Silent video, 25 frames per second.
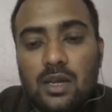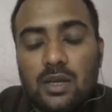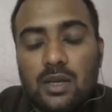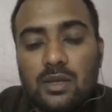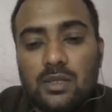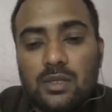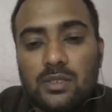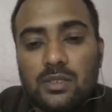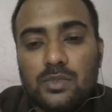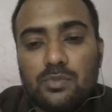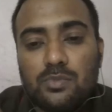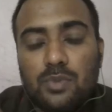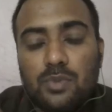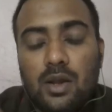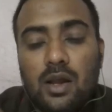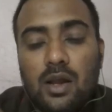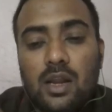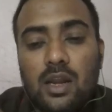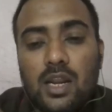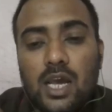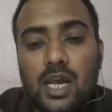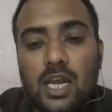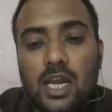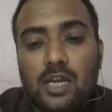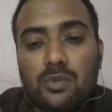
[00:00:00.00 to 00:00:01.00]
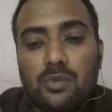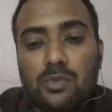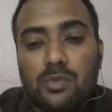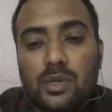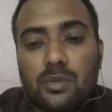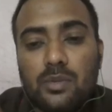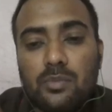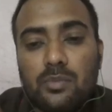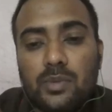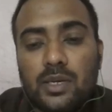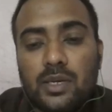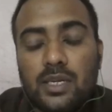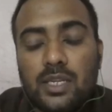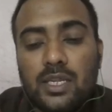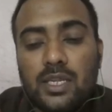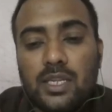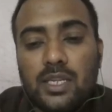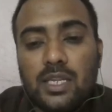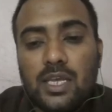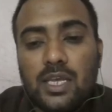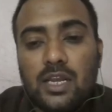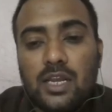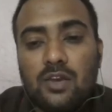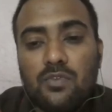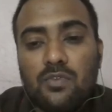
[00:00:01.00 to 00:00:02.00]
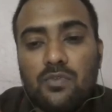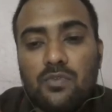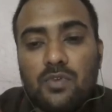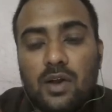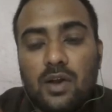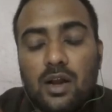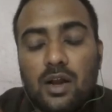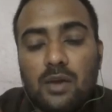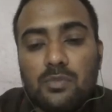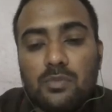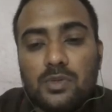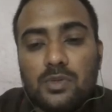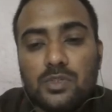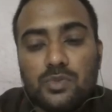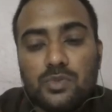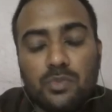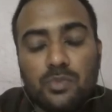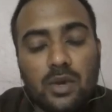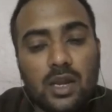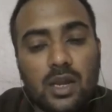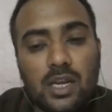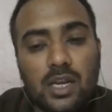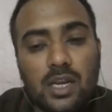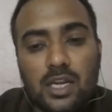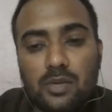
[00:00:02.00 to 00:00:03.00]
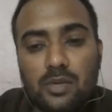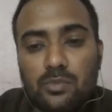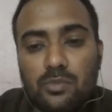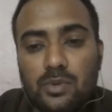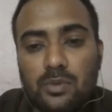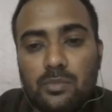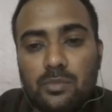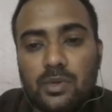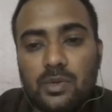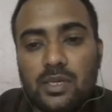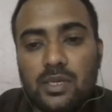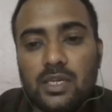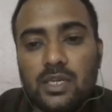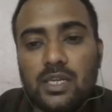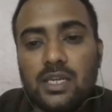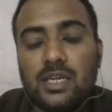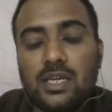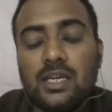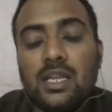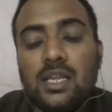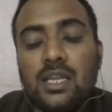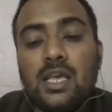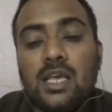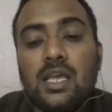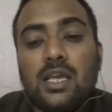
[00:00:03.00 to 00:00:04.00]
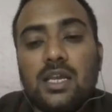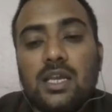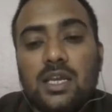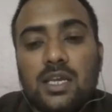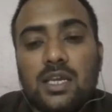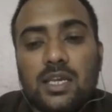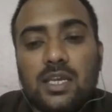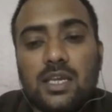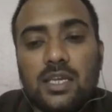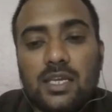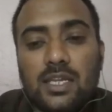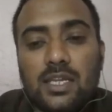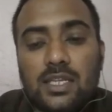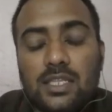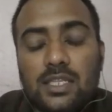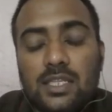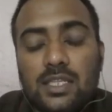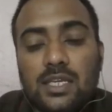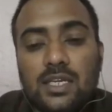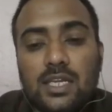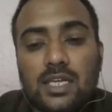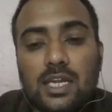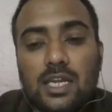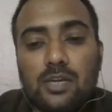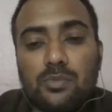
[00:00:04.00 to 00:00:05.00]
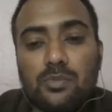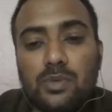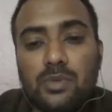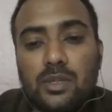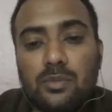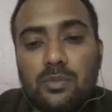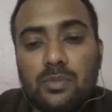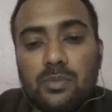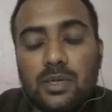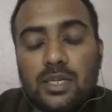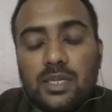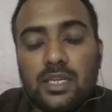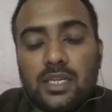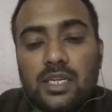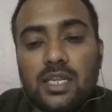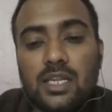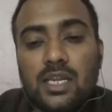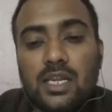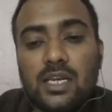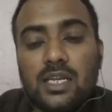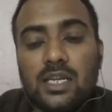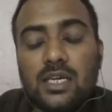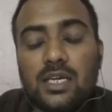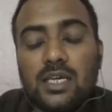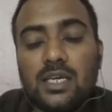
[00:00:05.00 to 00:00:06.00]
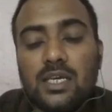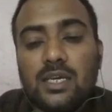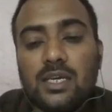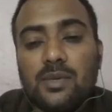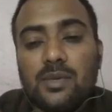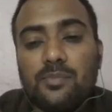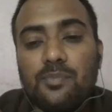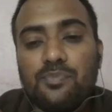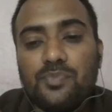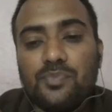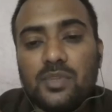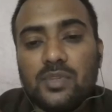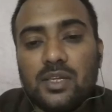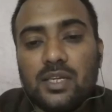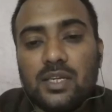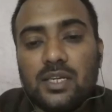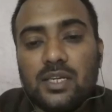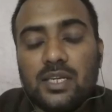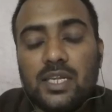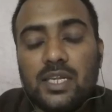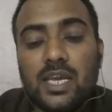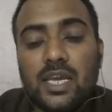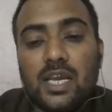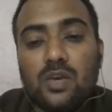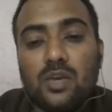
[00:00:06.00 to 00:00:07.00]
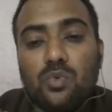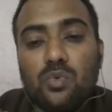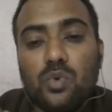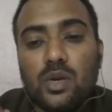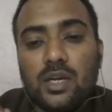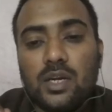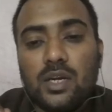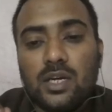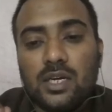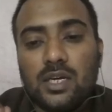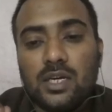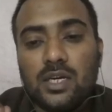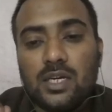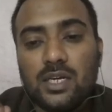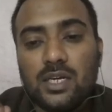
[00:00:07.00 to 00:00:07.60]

small aluminum material formed small aluminum material. In that aluminum material, take one